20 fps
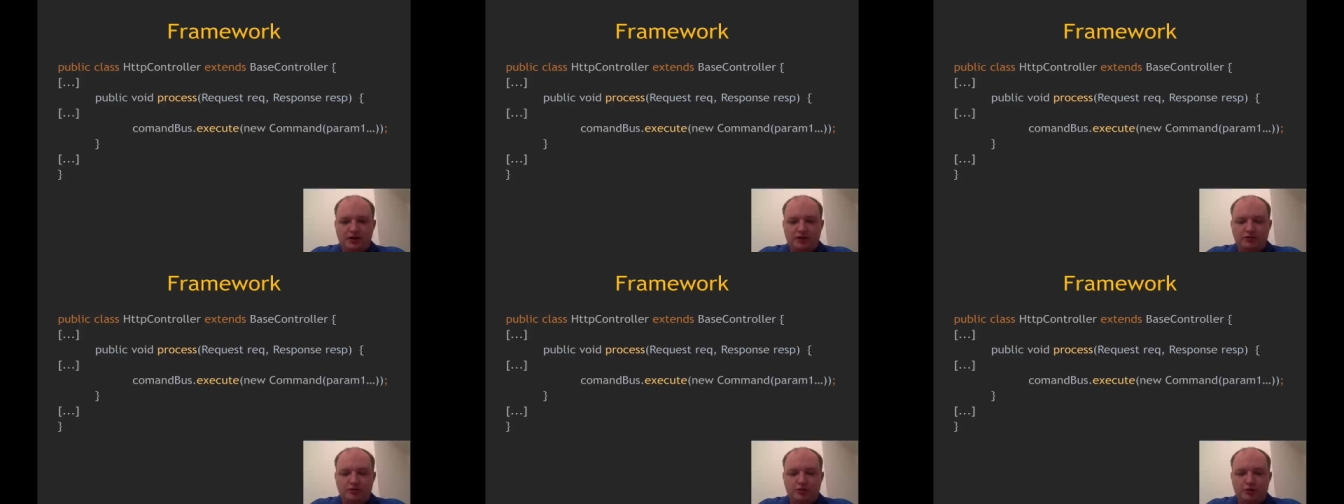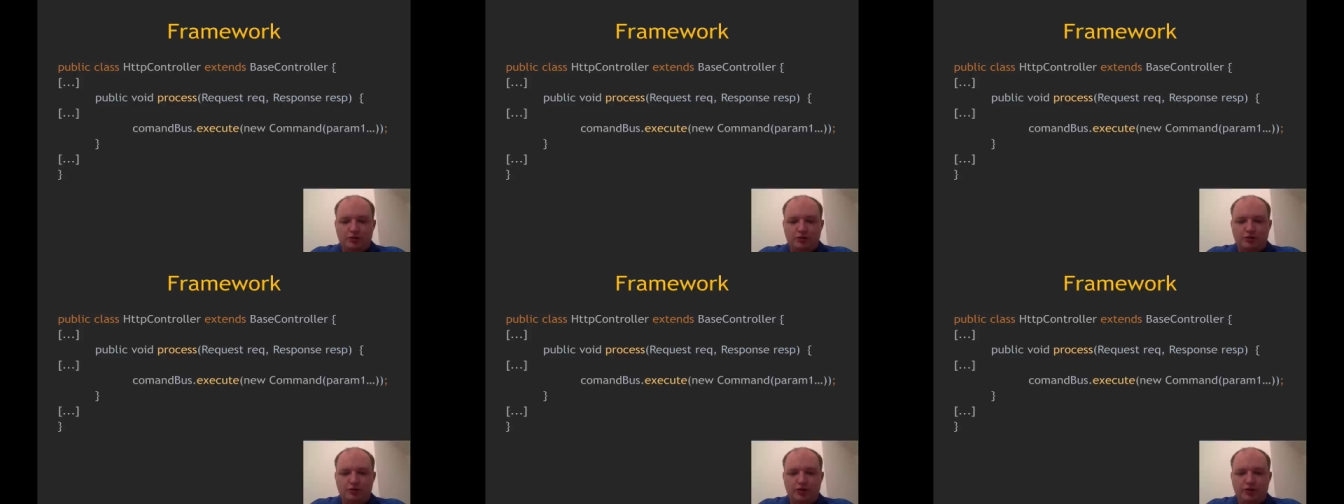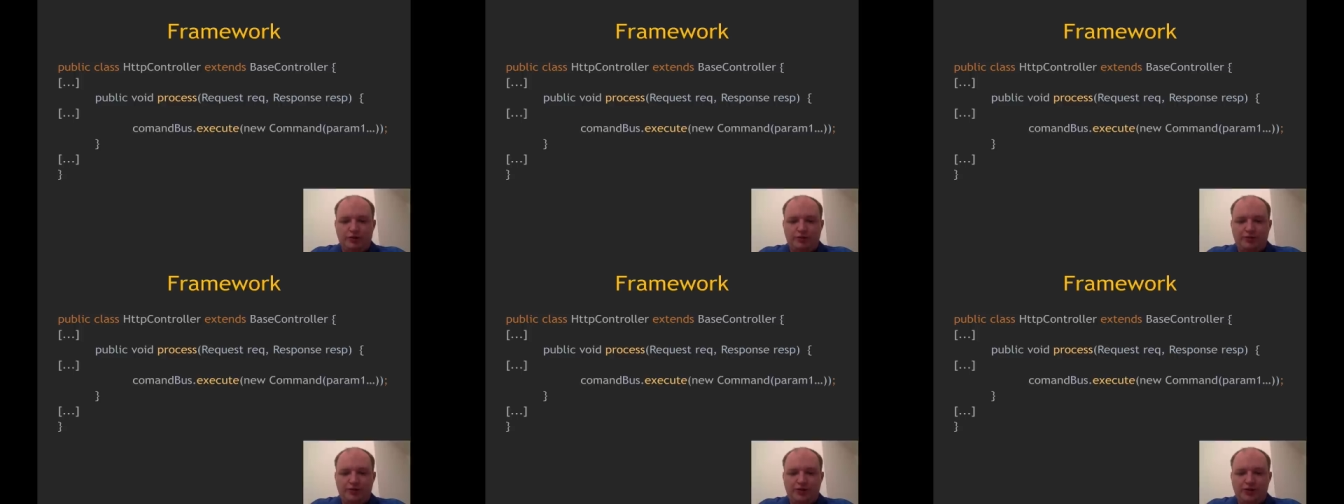would
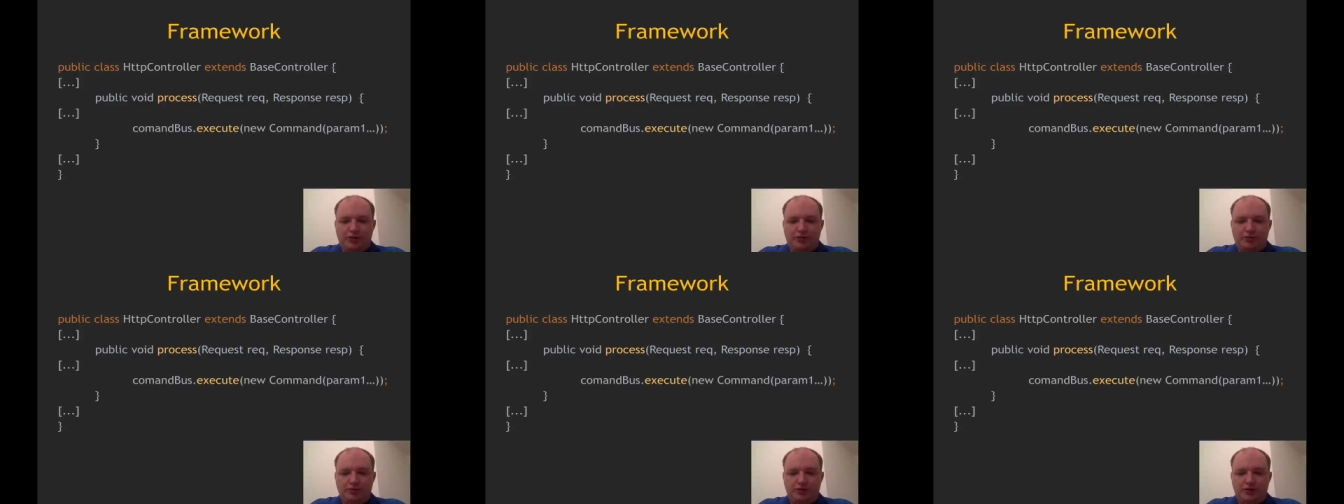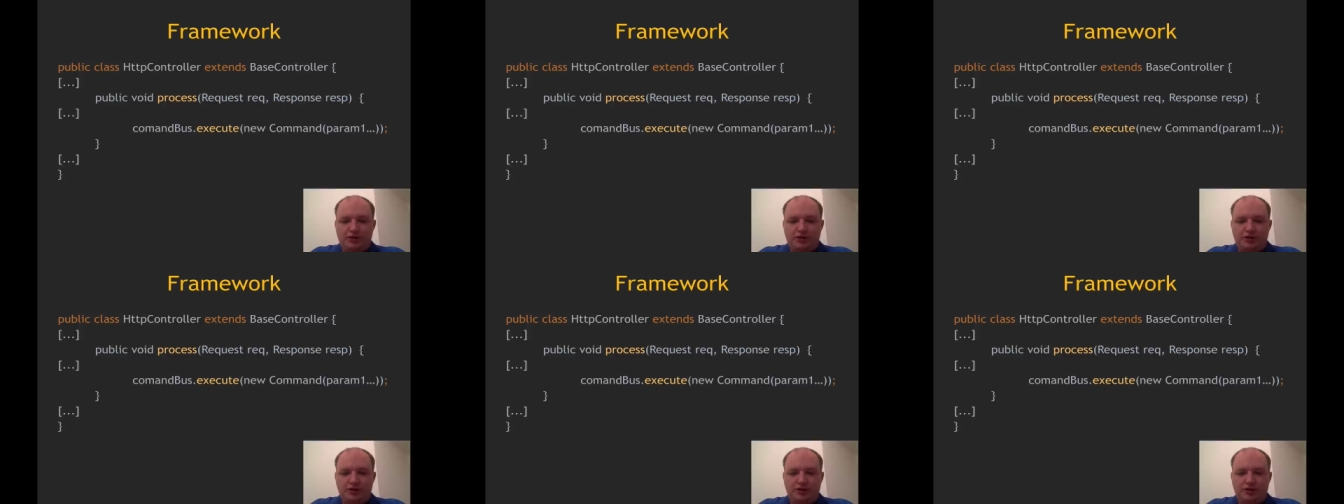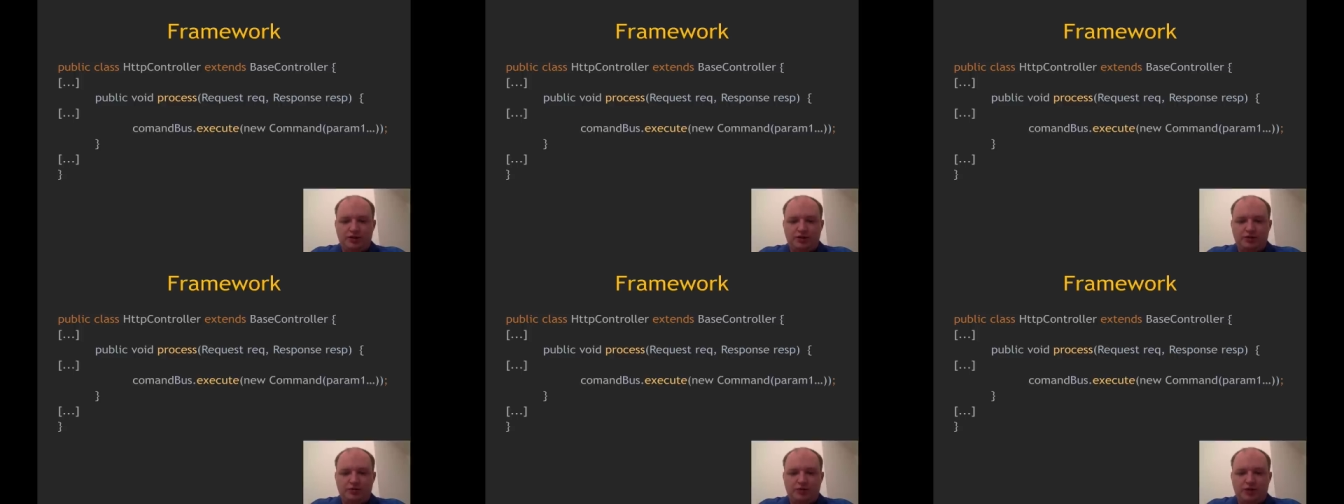wrap them in a
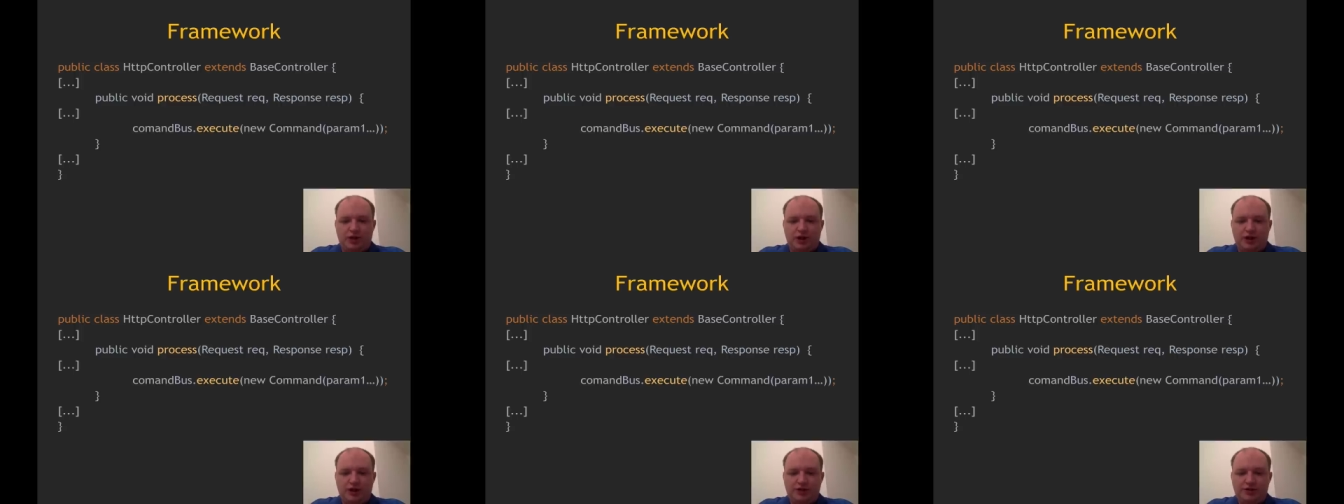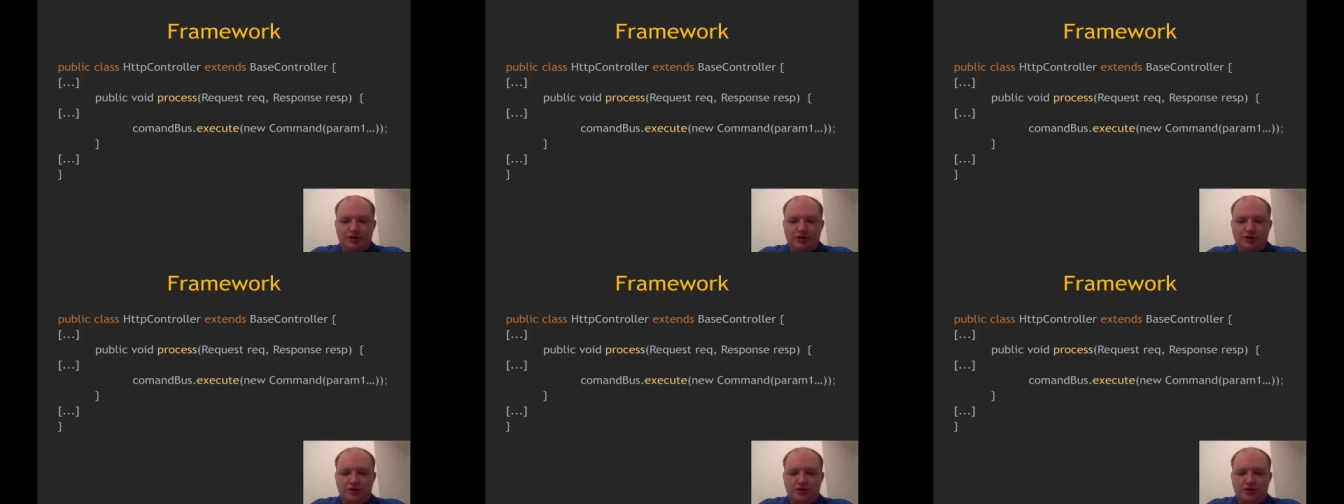command.